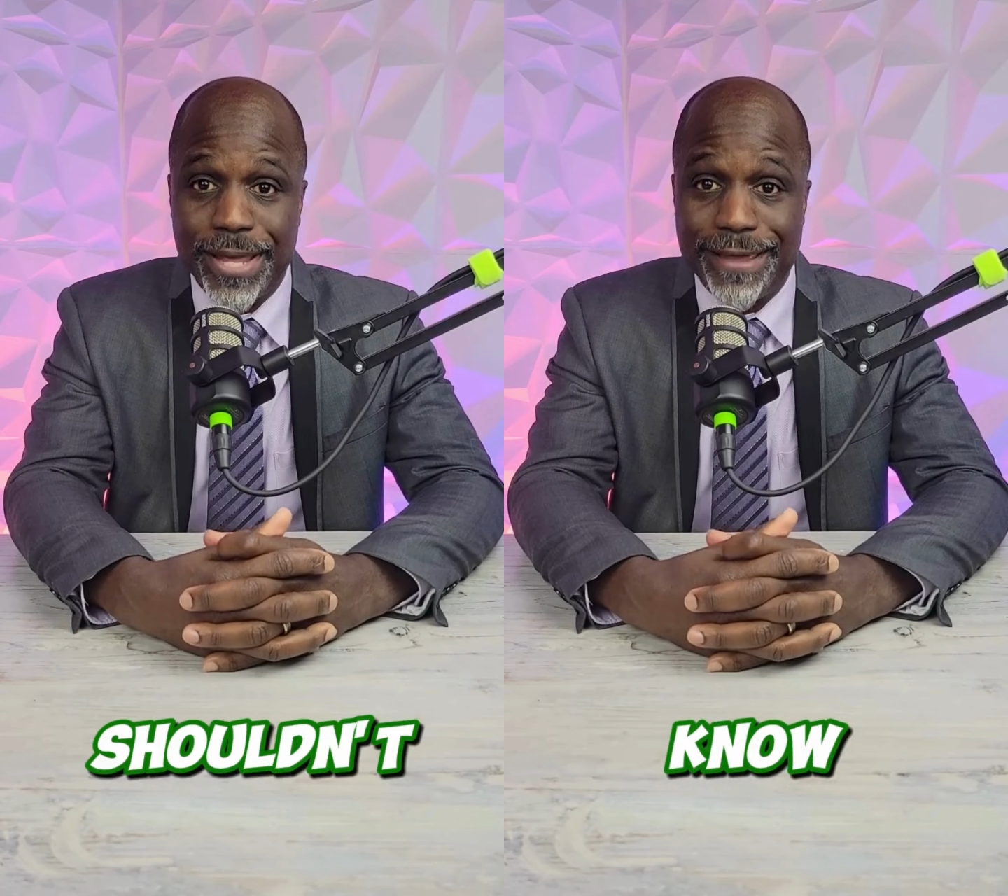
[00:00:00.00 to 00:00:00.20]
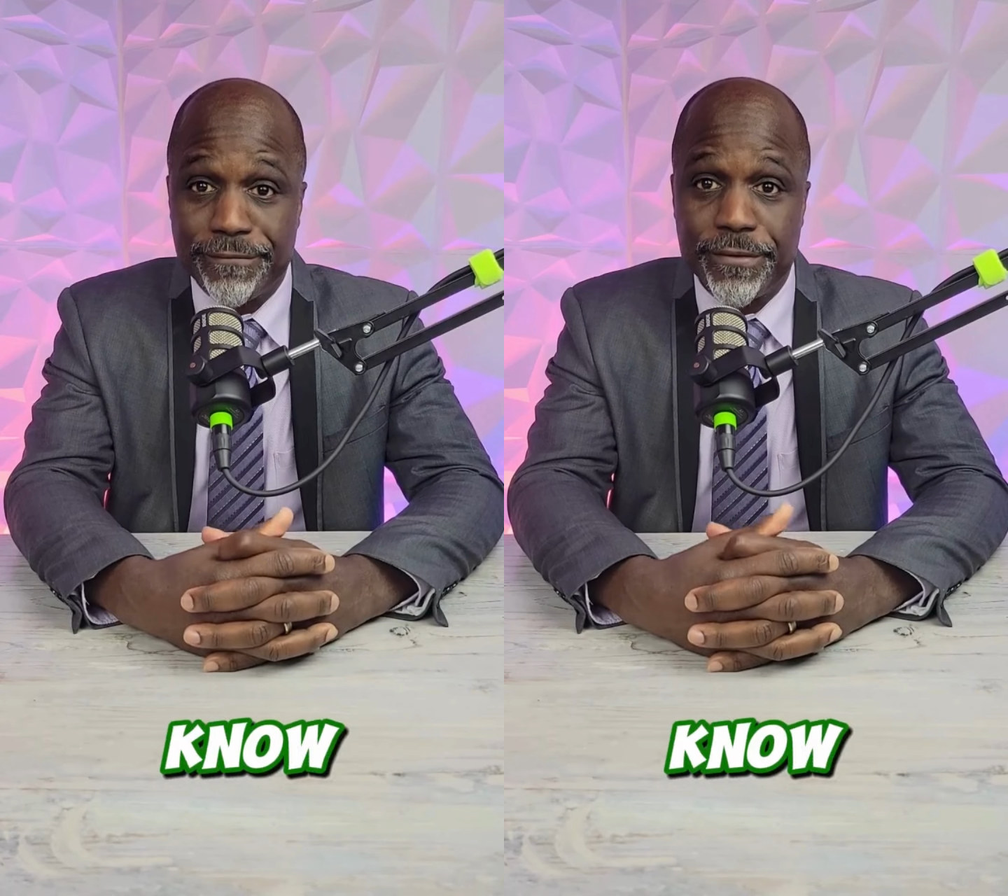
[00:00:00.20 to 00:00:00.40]

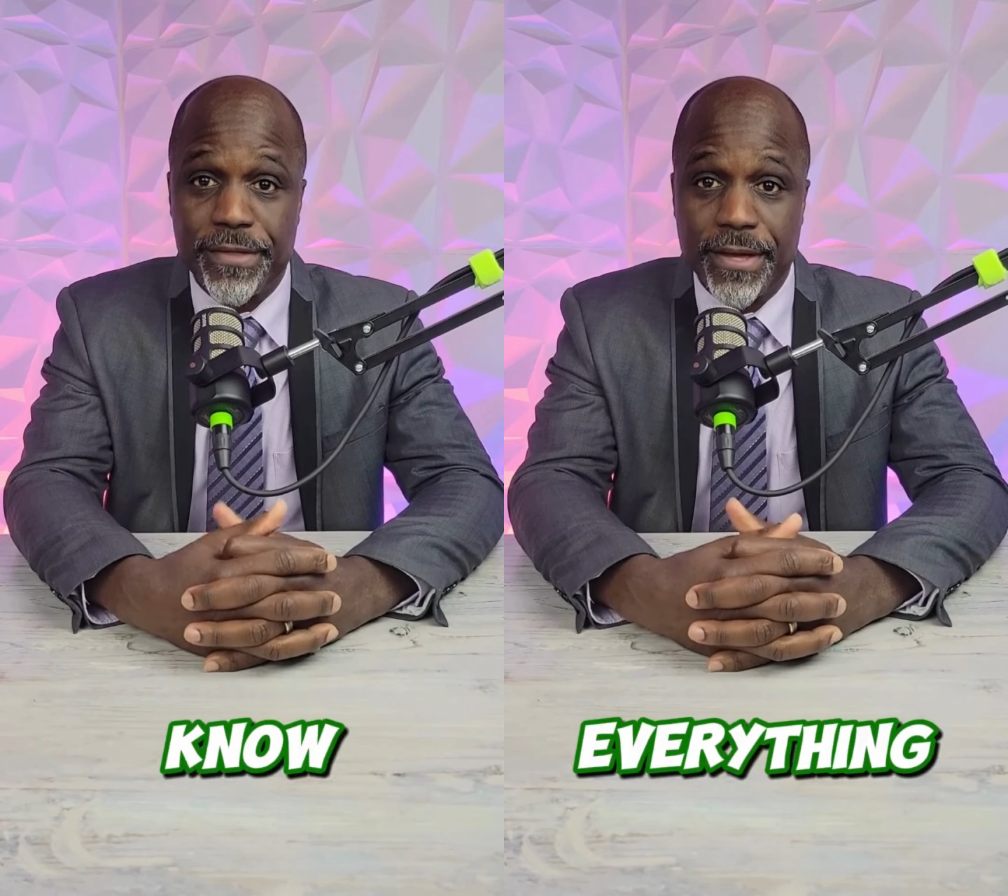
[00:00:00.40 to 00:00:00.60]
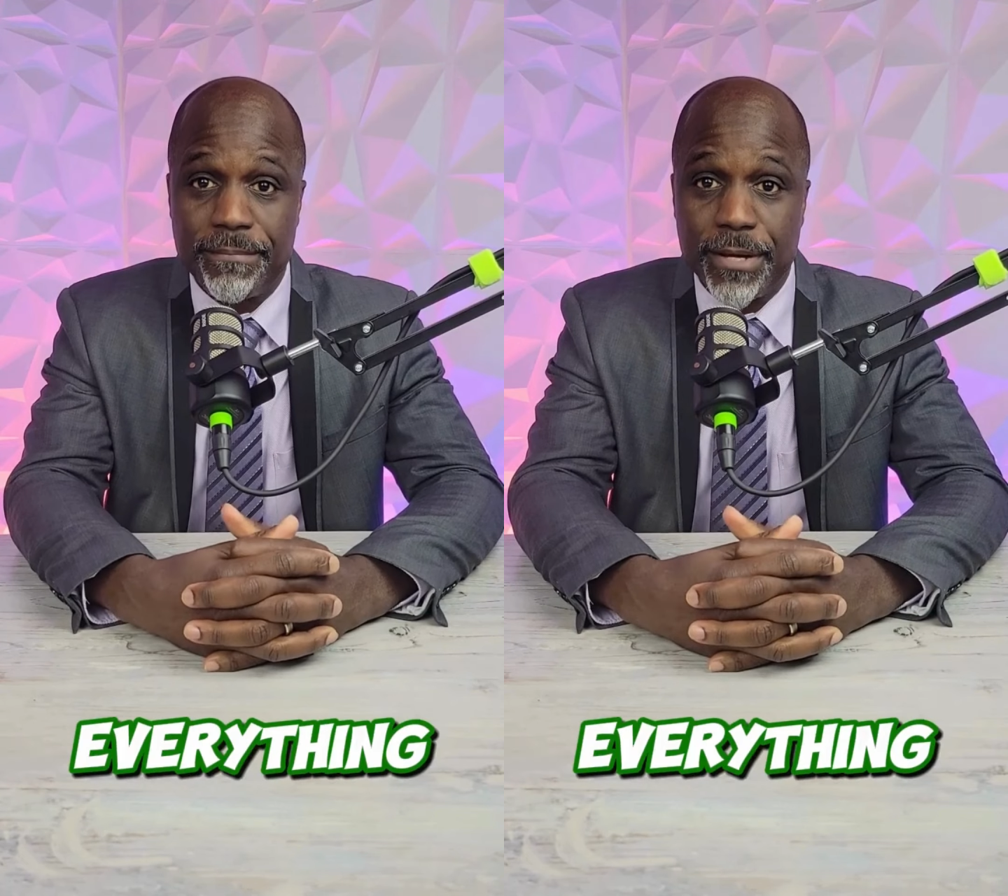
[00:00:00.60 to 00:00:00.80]

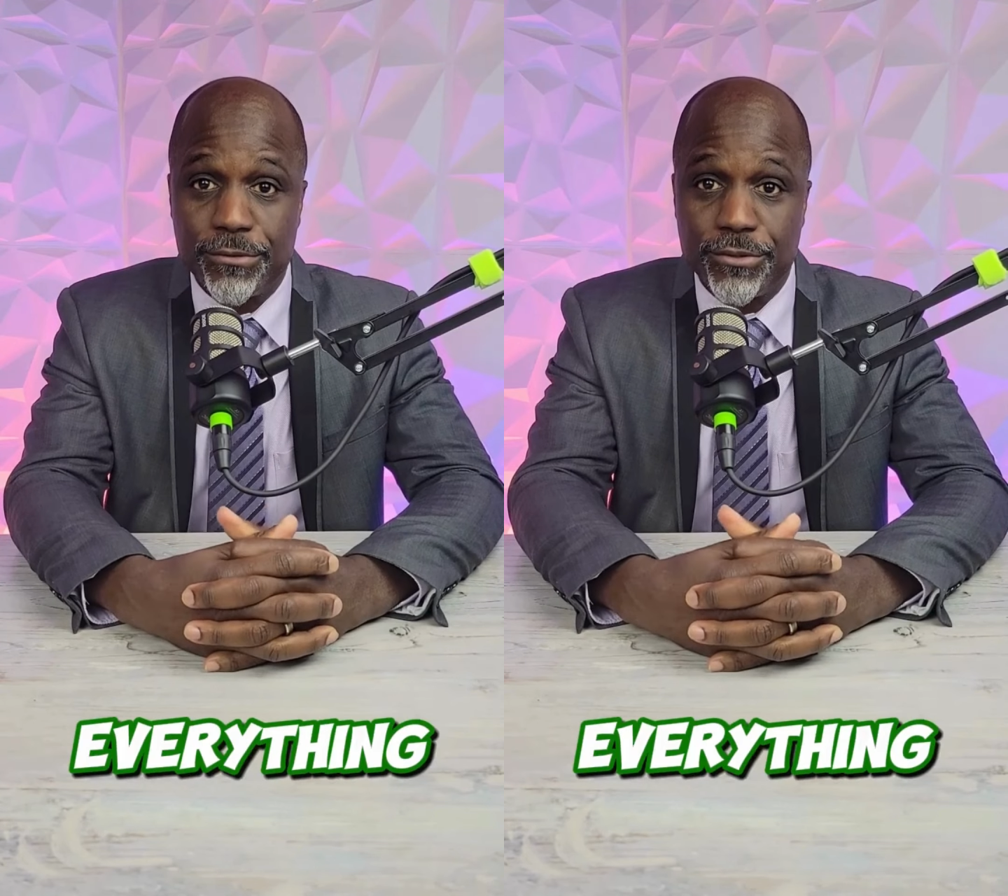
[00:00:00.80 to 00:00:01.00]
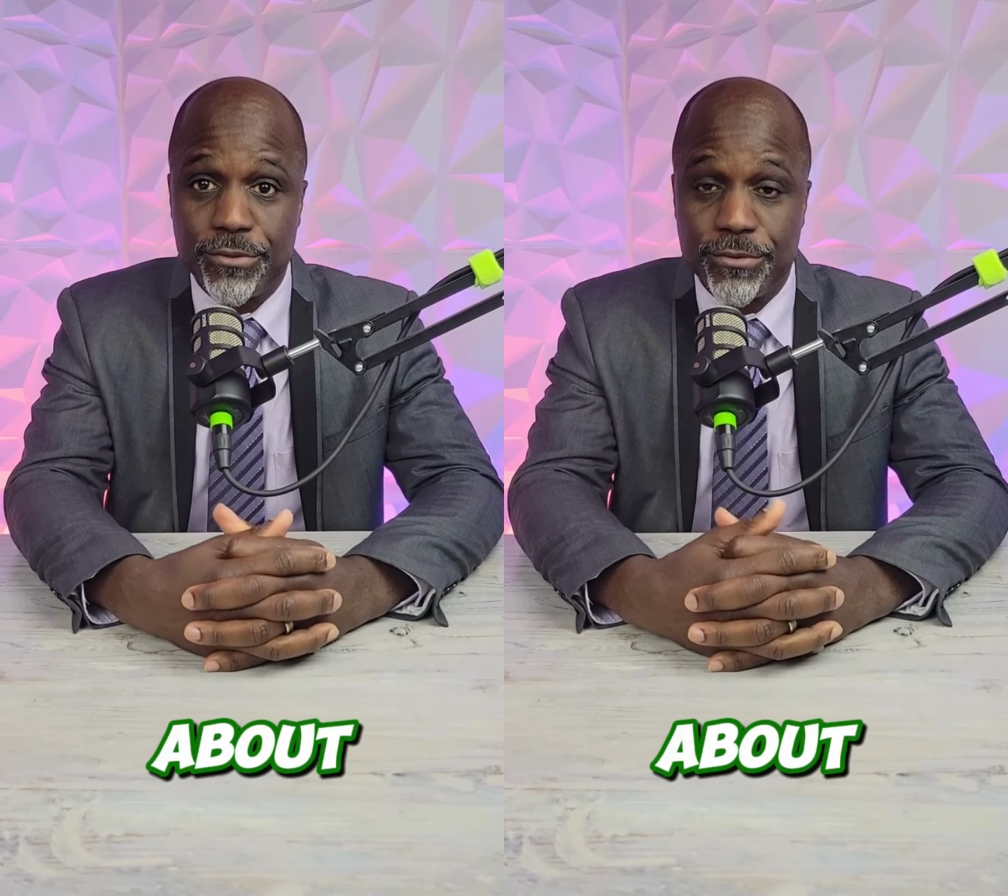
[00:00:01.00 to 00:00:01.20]
everything
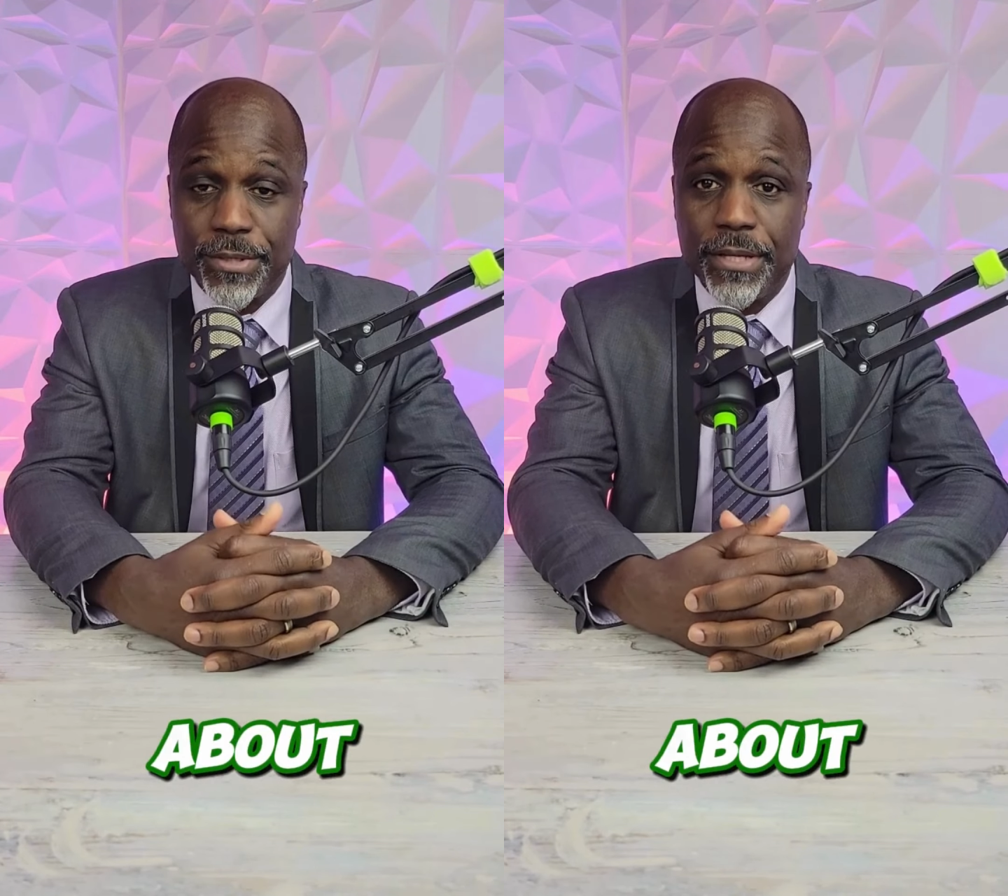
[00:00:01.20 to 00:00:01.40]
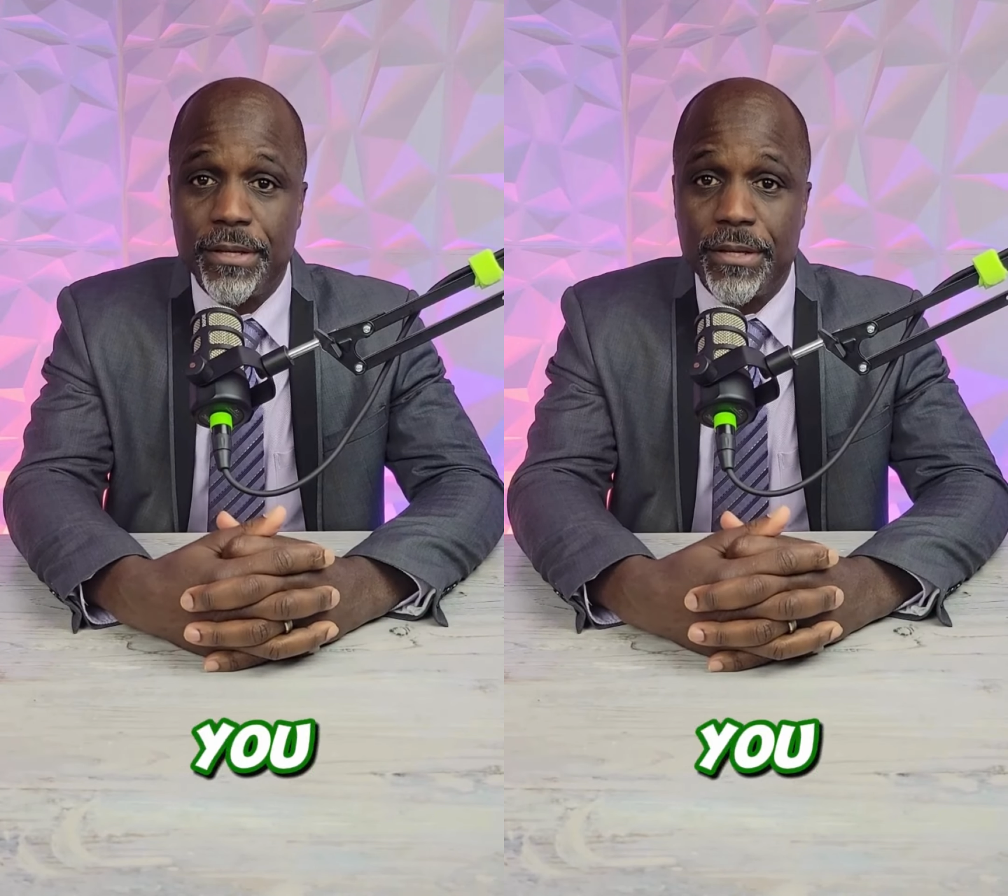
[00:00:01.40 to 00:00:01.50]
about you